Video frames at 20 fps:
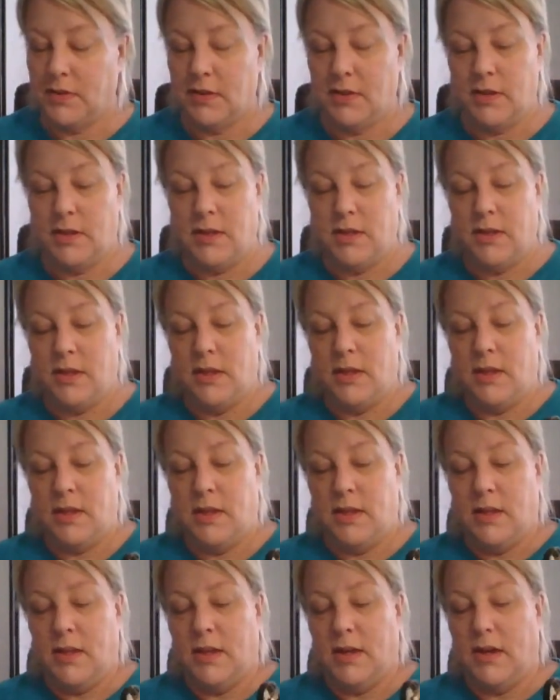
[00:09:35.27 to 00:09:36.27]

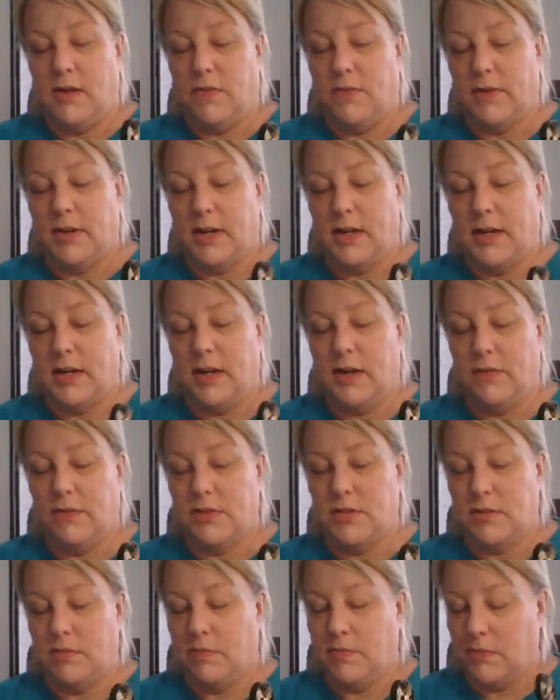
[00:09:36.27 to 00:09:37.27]
I forgot I have
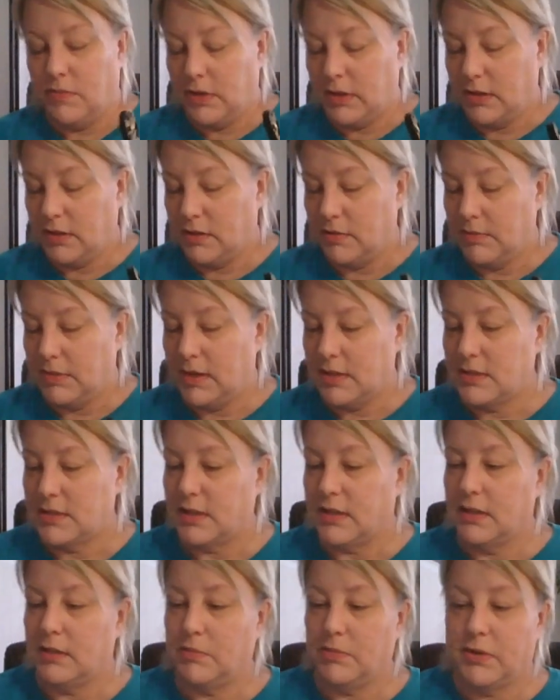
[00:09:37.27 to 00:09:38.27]
some regular
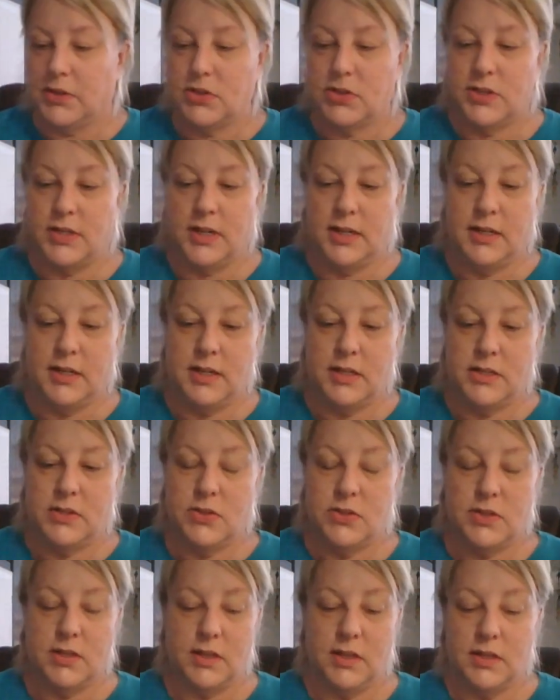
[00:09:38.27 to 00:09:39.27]
mask on the brush side yet,
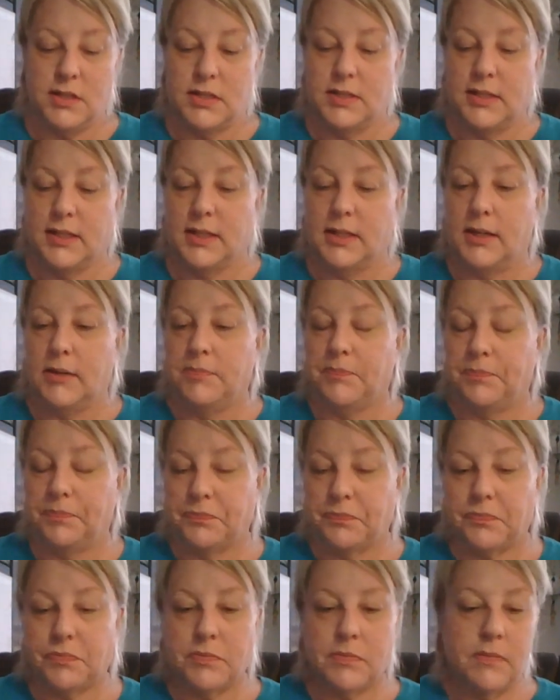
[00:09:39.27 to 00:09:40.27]
so it's a little sticky.
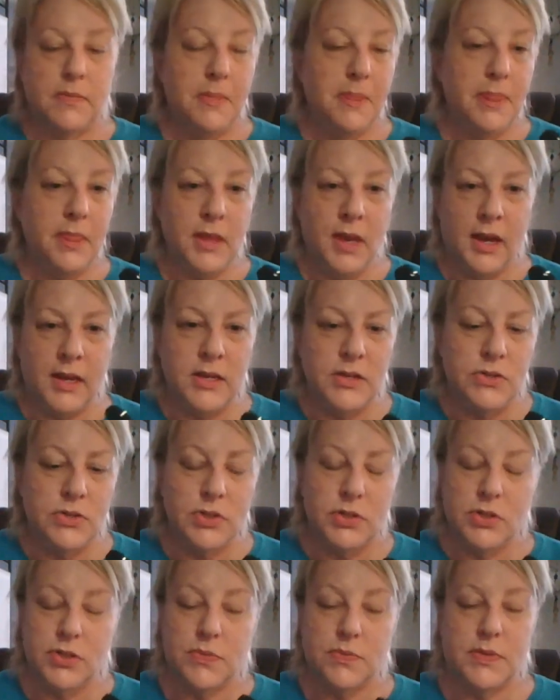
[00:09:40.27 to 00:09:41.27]
I
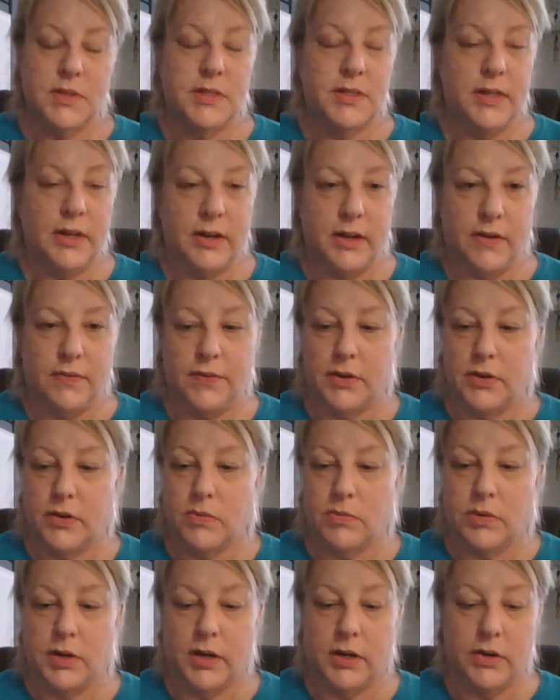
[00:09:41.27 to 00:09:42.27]
usually just rinse that off
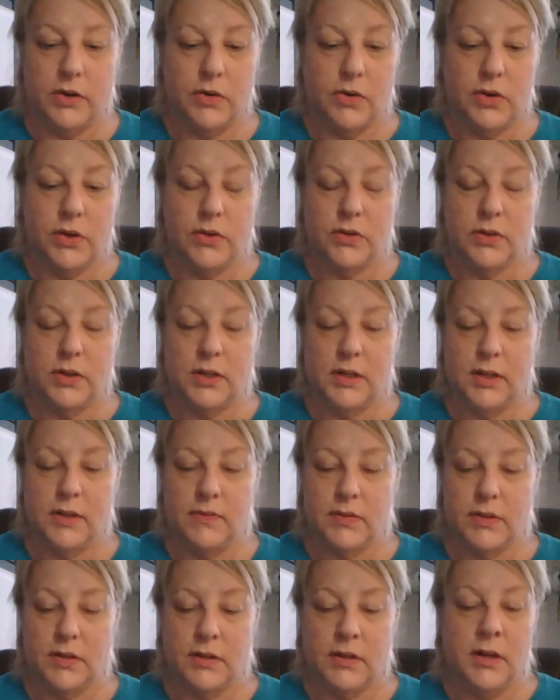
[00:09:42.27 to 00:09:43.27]
underwater, or you could
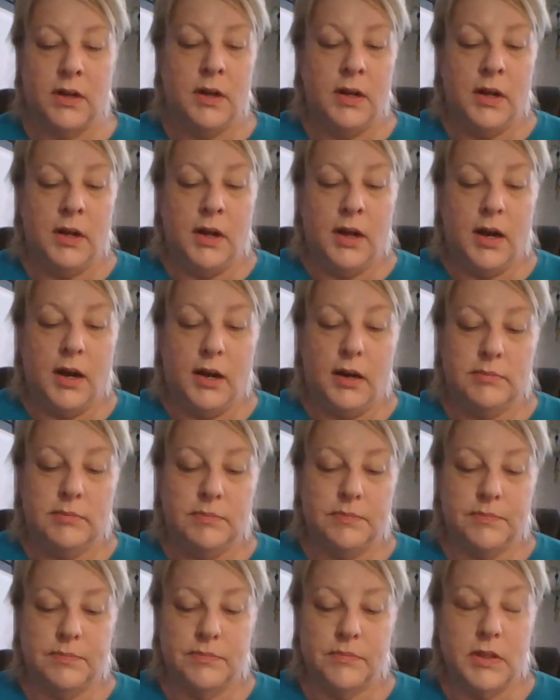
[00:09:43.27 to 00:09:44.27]
even
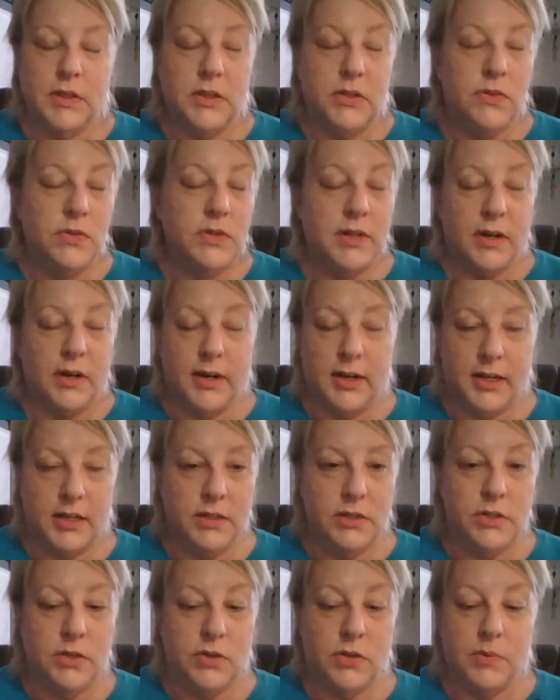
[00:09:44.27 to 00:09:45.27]
um, use our
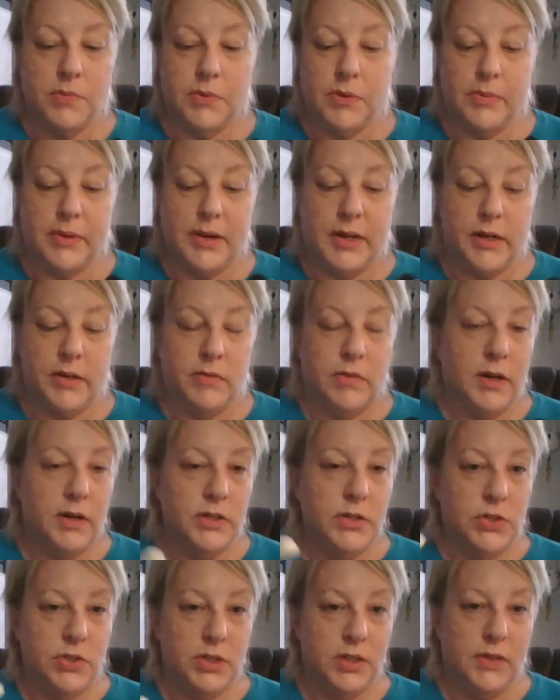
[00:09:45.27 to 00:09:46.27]
hand soap or body
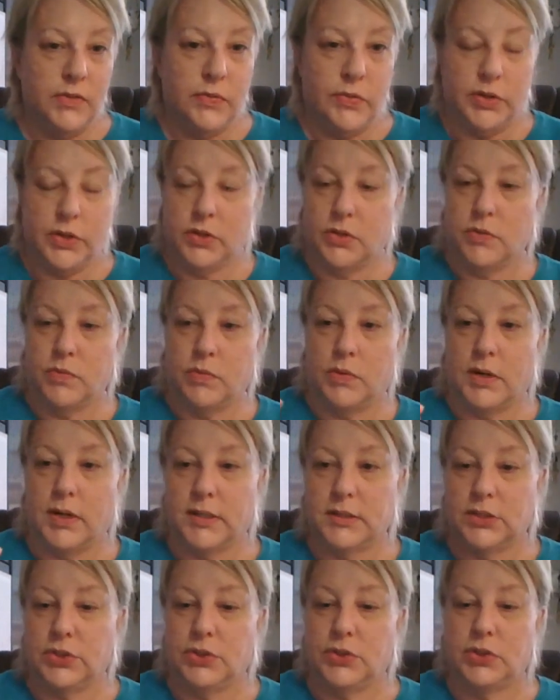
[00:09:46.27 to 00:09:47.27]
wash to give it a good
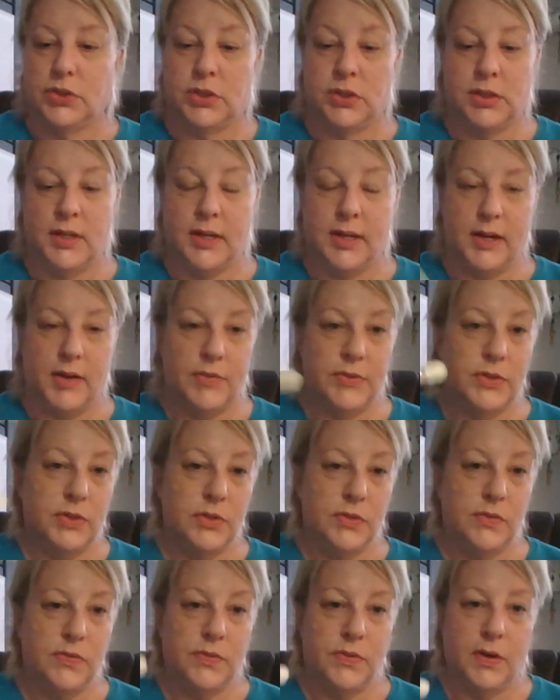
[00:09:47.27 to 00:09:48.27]
wash after
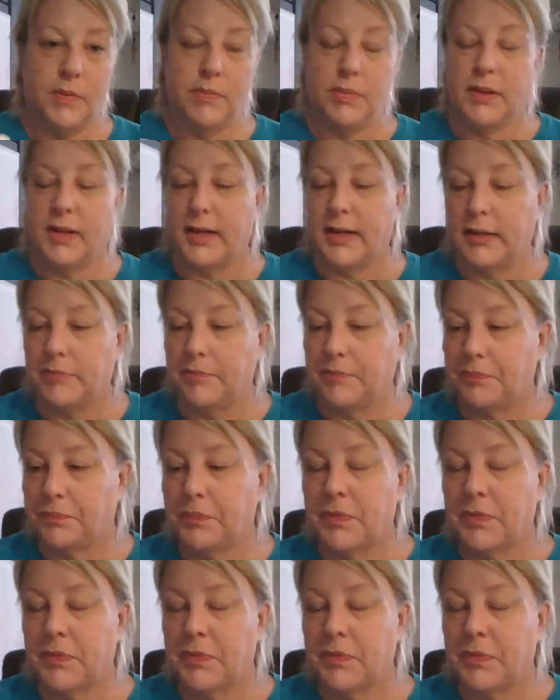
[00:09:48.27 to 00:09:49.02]
you've applied.